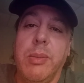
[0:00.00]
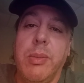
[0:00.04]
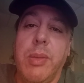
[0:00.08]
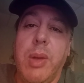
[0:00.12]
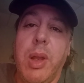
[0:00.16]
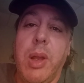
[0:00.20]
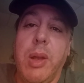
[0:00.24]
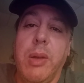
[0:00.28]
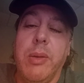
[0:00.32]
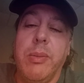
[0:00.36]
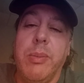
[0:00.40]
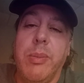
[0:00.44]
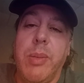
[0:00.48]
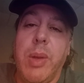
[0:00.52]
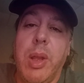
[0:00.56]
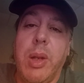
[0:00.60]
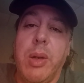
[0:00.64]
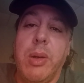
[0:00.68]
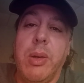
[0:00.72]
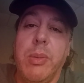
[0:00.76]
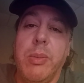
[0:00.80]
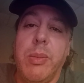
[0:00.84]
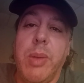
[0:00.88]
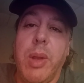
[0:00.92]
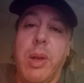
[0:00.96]
have
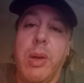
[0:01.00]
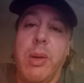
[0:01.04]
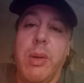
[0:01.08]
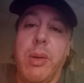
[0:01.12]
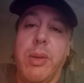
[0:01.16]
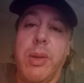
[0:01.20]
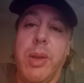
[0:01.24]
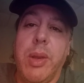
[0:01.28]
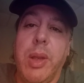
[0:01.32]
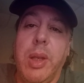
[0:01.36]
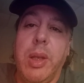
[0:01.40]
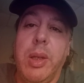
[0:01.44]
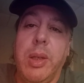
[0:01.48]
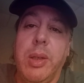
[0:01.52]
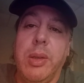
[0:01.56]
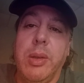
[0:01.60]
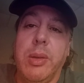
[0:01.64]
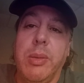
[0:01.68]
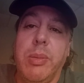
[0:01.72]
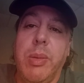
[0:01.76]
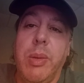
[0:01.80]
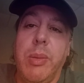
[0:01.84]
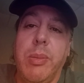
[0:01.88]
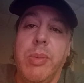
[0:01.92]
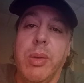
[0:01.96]
better and better things,
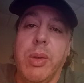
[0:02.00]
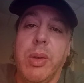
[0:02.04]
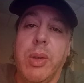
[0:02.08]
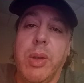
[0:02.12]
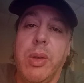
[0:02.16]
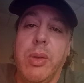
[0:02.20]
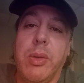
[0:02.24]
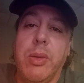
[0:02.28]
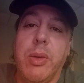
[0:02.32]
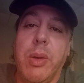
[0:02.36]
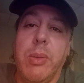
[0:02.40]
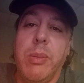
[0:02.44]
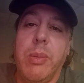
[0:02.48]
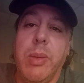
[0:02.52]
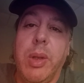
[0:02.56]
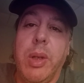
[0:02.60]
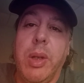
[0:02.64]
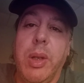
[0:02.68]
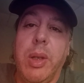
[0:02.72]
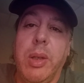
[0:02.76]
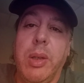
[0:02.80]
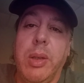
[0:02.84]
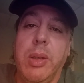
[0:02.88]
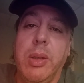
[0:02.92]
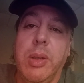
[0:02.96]
people
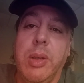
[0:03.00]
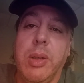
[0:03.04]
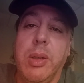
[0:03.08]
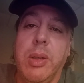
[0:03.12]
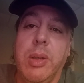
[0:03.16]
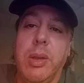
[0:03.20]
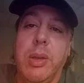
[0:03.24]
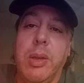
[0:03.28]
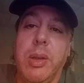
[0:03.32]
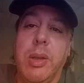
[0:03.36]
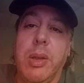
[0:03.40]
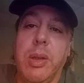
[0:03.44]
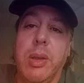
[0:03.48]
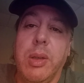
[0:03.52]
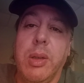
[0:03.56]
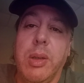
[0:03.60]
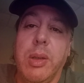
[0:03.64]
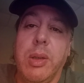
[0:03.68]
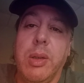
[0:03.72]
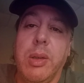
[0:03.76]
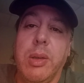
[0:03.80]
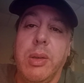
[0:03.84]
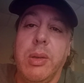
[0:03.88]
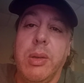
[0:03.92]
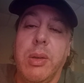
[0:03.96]
contributing, and
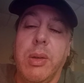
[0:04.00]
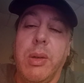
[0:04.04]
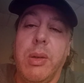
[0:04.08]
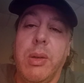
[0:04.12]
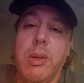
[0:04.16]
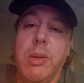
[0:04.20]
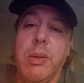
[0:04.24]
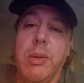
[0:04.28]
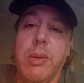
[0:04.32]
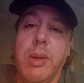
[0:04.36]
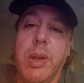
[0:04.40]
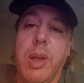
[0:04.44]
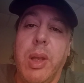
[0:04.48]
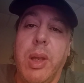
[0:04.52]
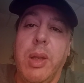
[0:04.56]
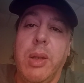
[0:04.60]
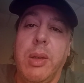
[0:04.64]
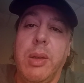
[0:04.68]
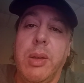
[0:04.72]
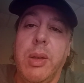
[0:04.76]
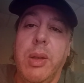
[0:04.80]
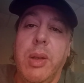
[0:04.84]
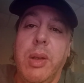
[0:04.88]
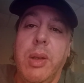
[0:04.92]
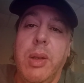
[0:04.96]
all of that.
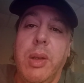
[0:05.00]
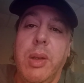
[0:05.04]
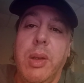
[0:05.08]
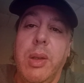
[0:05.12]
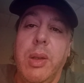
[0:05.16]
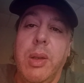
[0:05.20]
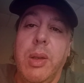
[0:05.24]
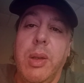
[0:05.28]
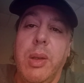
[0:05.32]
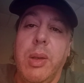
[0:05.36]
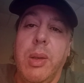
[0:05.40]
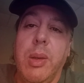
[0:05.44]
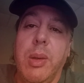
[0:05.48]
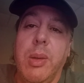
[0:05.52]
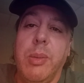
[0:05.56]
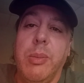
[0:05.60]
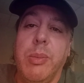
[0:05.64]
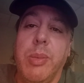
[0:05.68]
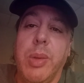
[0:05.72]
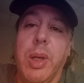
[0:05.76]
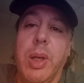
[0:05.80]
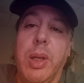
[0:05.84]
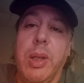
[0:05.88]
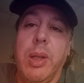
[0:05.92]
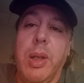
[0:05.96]

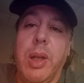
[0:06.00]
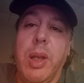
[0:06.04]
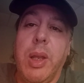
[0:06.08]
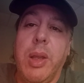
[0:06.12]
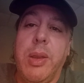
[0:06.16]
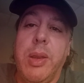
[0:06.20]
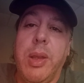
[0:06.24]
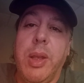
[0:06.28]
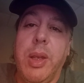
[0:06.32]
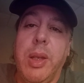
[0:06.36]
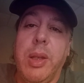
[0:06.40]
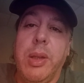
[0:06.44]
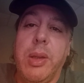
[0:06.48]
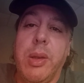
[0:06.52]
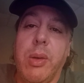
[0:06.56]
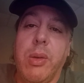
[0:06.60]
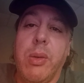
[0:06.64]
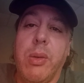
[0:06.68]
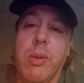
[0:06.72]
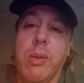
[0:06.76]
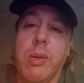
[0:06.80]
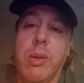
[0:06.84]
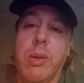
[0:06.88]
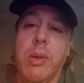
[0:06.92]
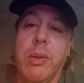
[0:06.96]
But I think at the
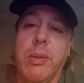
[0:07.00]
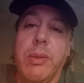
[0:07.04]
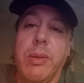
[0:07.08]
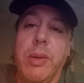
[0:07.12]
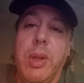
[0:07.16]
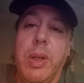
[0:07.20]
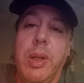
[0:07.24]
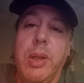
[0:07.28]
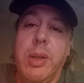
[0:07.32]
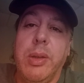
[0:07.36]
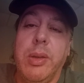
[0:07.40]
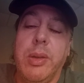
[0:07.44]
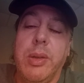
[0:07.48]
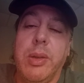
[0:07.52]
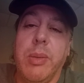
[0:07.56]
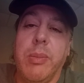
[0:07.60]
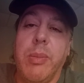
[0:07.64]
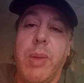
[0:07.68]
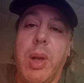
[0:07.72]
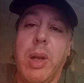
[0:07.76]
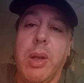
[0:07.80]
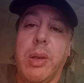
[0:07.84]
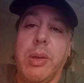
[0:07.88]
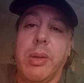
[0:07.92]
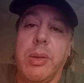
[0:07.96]
core of it is
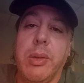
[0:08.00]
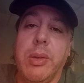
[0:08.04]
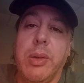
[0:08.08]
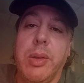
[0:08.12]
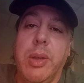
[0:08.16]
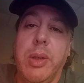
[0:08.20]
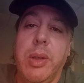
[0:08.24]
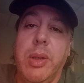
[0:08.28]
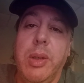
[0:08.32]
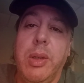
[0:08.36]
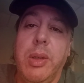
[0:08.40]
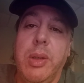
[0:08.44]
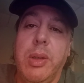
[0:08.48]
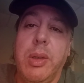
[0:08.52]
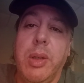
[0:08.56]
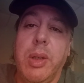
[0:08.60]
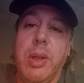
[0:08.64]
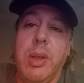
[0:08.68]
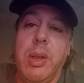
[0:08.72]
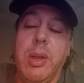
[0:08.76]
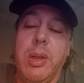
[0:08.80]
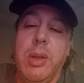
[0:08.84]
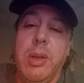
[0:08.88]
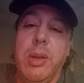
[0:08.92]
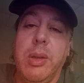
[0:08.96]
democracy,
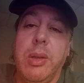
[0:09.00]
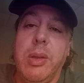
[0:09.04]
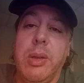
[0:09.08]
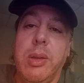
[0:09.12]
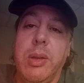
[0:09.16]
and